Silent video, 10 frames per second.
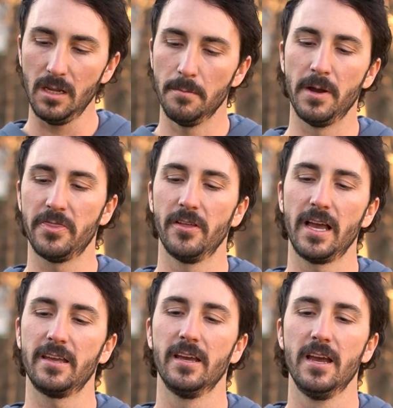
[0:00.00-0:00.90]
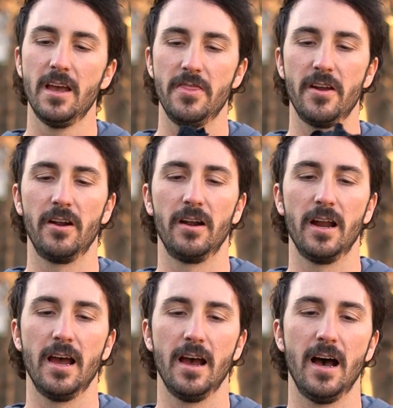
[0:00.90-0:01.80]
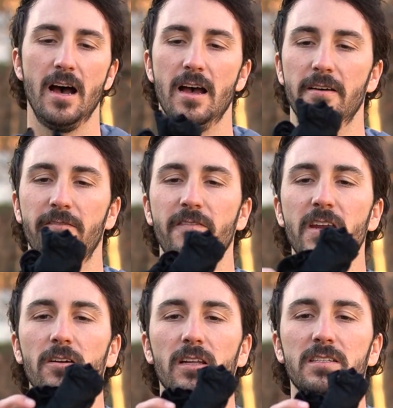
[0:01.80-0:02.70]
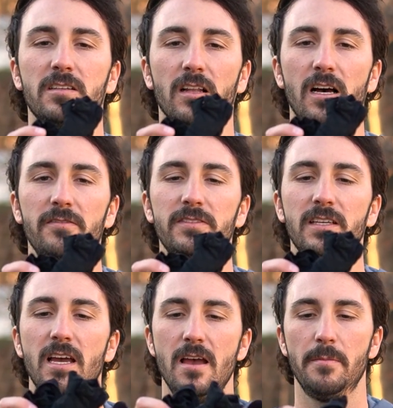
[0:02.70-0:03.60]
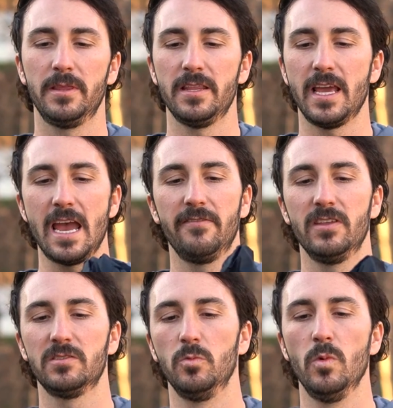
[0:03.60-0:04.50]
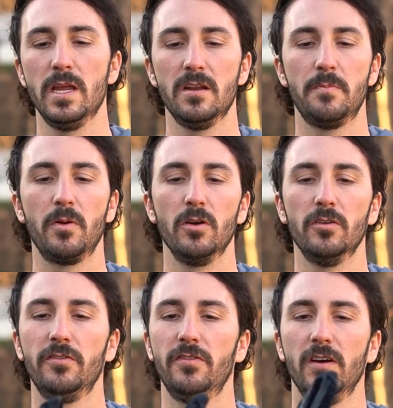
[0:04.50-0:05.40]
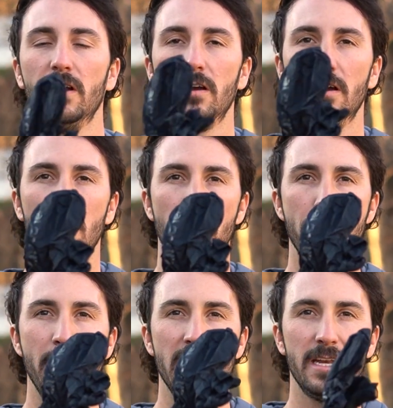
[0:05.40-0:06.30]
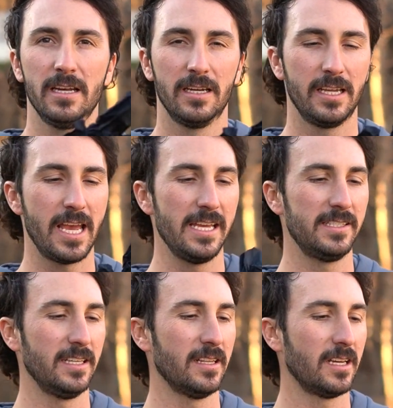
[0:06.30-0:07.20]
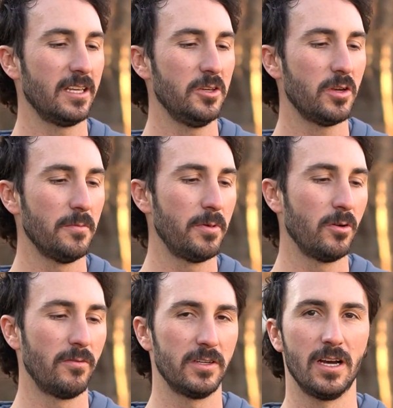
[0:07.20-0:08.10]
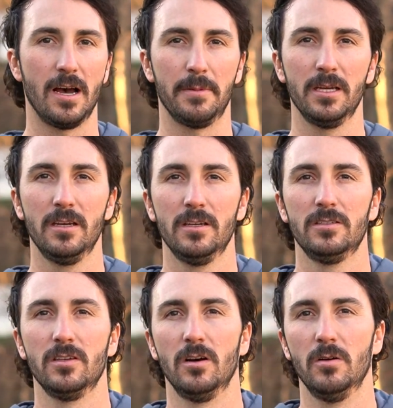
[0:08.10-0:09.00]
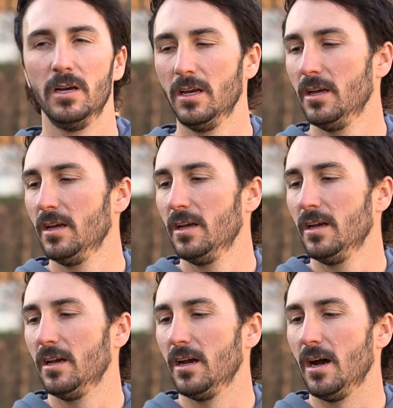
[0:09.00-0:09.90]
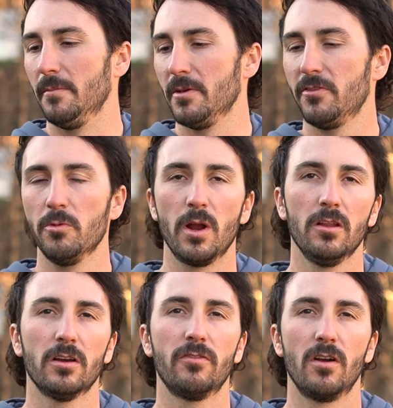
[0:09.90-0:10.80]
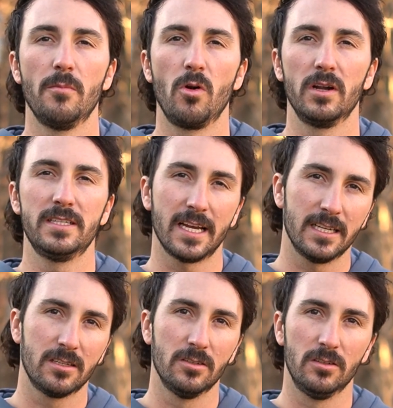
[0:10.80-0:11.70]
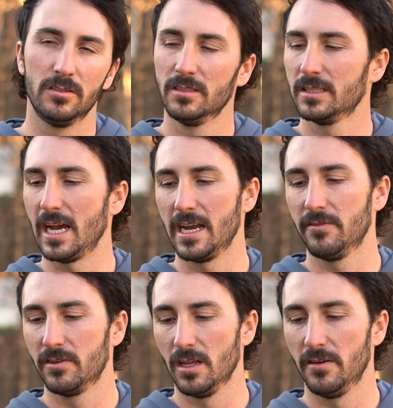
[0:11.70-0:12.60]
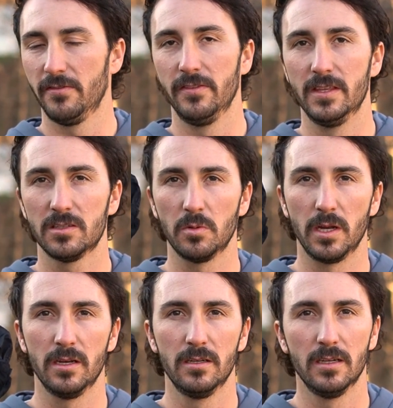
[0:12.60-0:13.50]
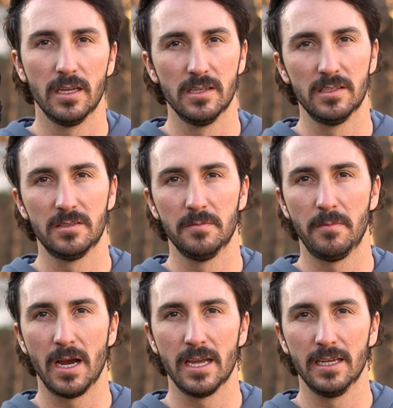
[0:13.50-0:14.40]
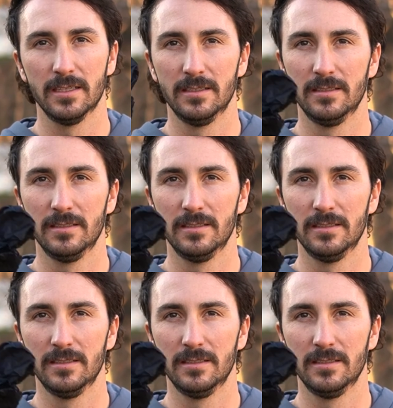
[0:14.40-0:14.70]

But like, they're fingerless gloves, but then they have this windproof mitten casing that you can put over top. So if you want to look for a more technical kind of glove, this one is my